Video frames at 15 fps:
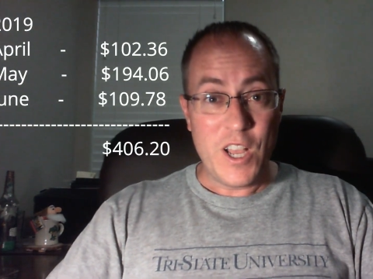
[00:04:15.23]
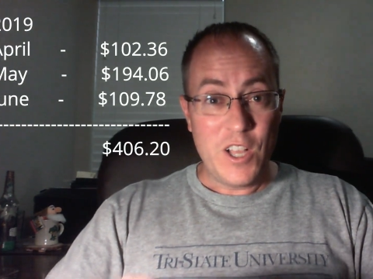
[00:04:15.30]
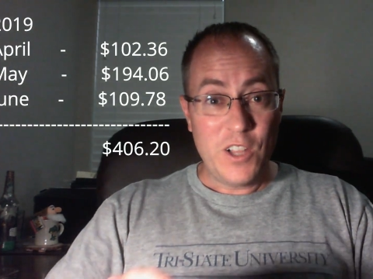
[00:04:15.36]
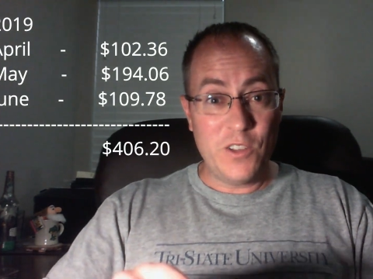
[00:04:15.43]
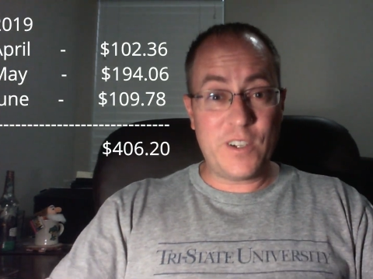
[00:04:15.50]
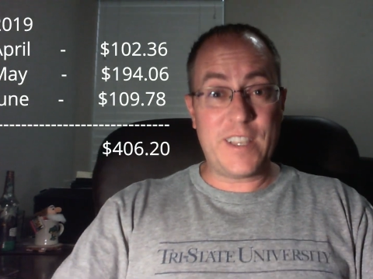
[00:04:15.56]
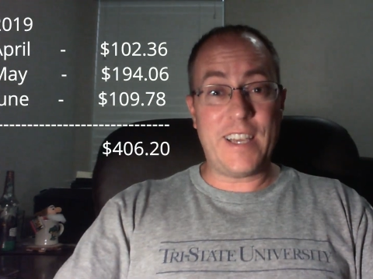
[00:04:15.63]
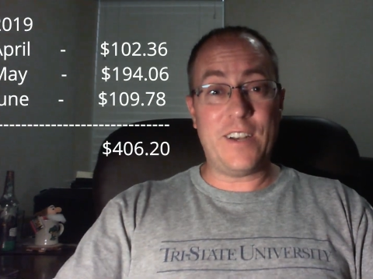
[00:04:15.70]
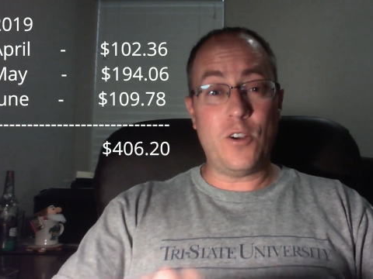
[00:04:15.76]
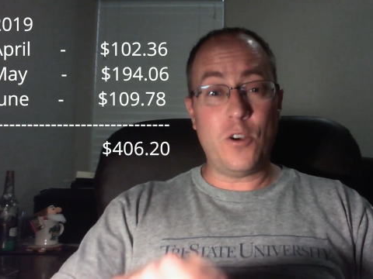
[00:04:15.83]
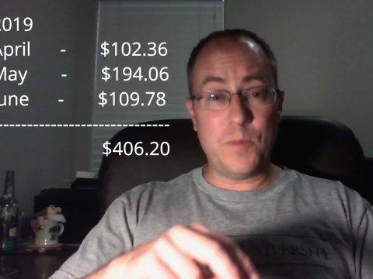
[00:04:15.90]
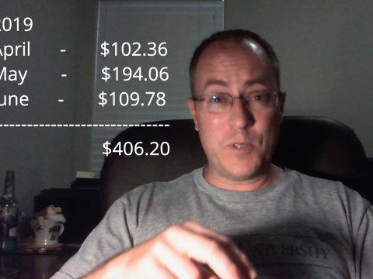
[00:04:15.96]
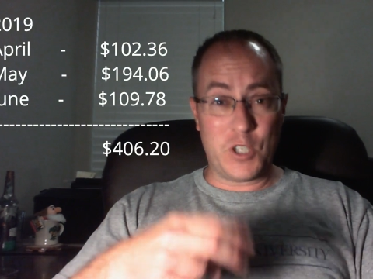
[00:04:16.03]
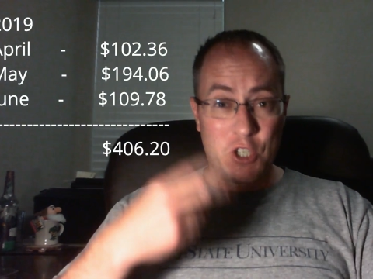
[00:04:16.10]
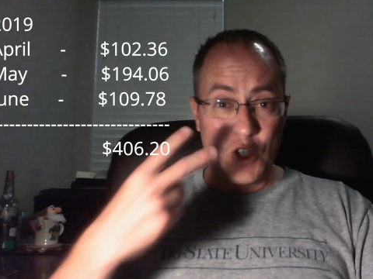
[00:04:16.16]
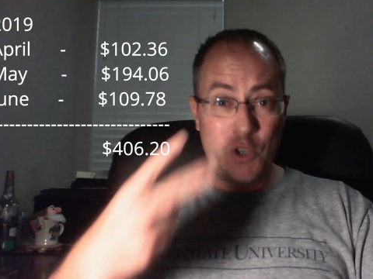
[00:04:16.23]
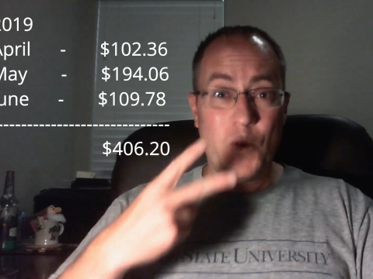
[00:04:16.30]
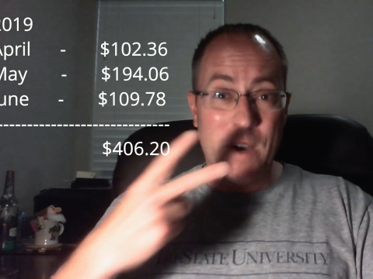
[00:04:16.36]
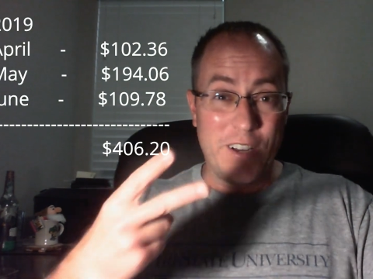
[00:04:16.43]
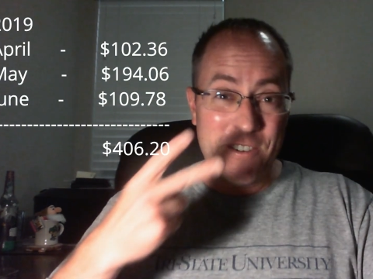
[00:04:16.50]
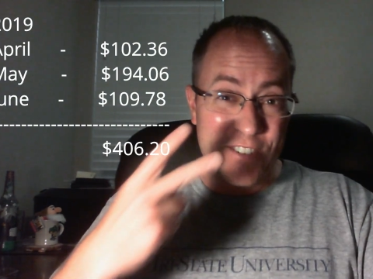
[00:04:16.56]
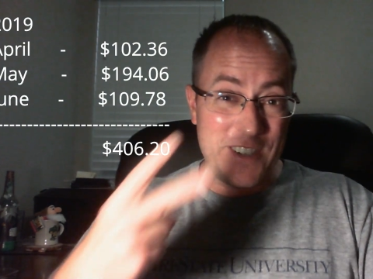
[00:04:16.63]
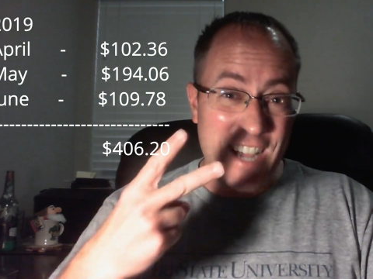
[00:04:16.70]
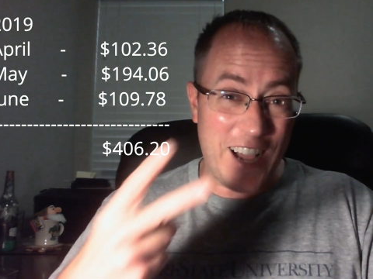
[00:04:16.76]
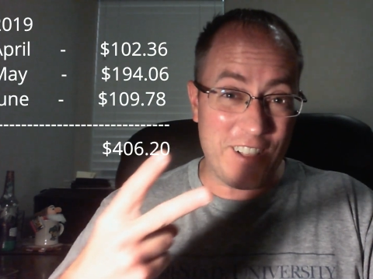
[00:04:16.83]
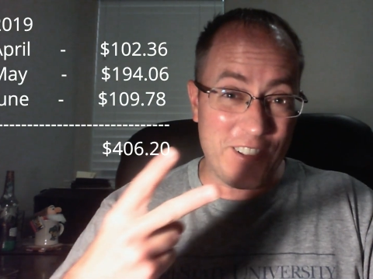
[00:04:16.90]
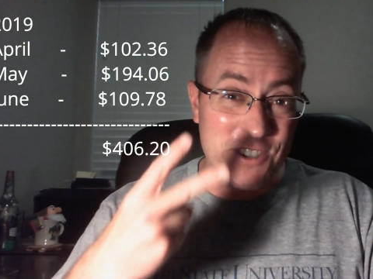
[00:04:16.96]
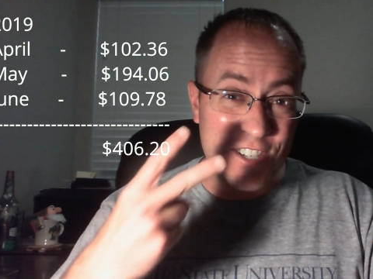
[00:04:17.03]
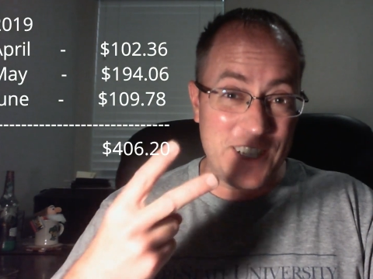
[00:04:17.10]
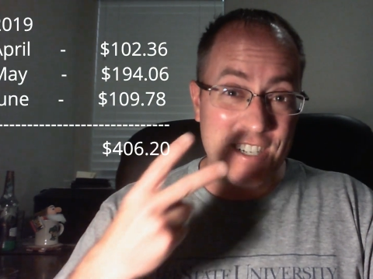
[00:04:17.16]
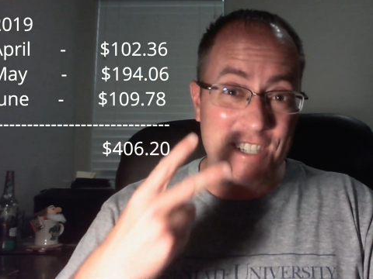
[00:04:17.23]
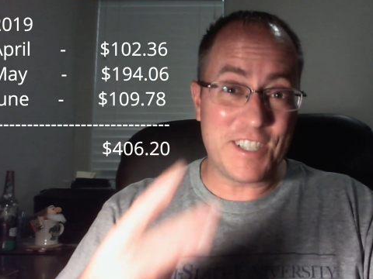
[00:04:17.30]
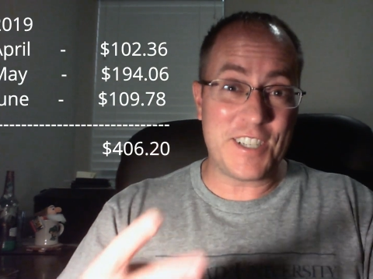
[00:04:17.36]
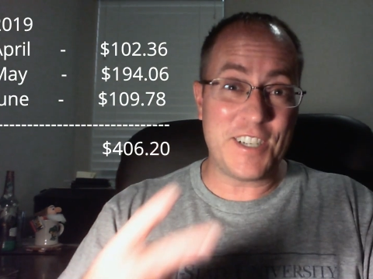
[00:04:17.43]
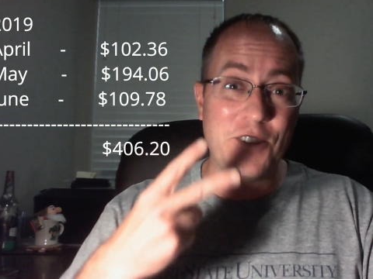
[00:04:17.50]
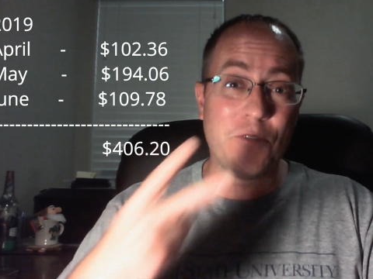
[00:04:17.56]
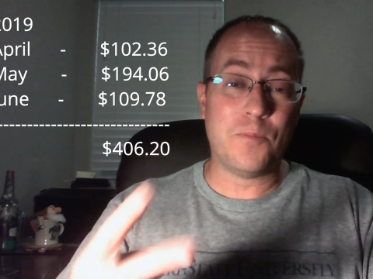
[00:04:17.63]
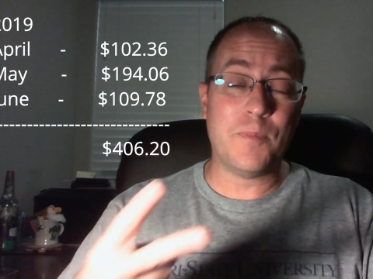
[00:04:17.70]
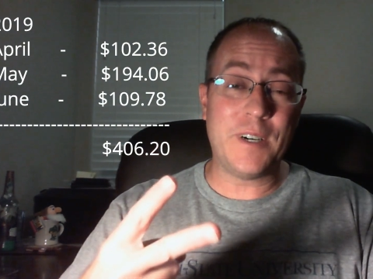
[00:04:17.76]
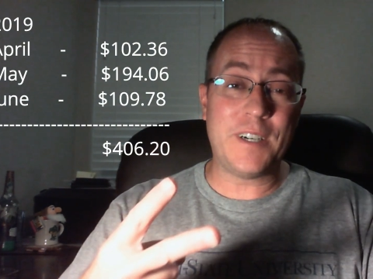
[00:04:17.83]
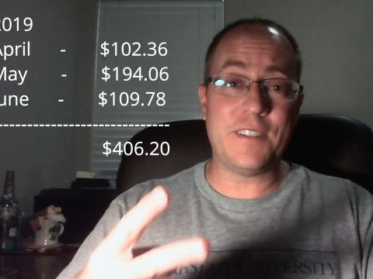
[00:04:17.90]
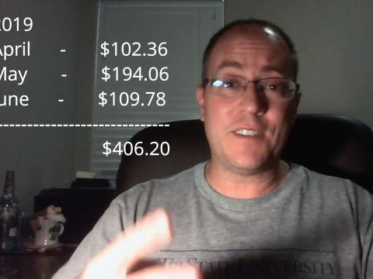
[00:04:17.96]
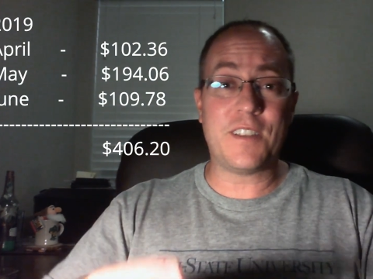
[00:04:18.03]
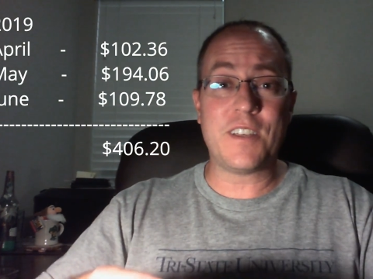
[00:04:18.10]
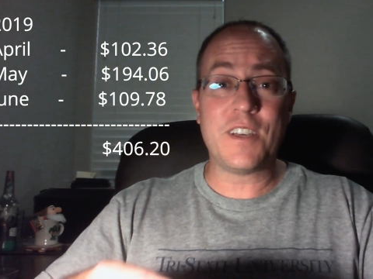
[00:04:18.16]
Look at that, almost $200 in a single month.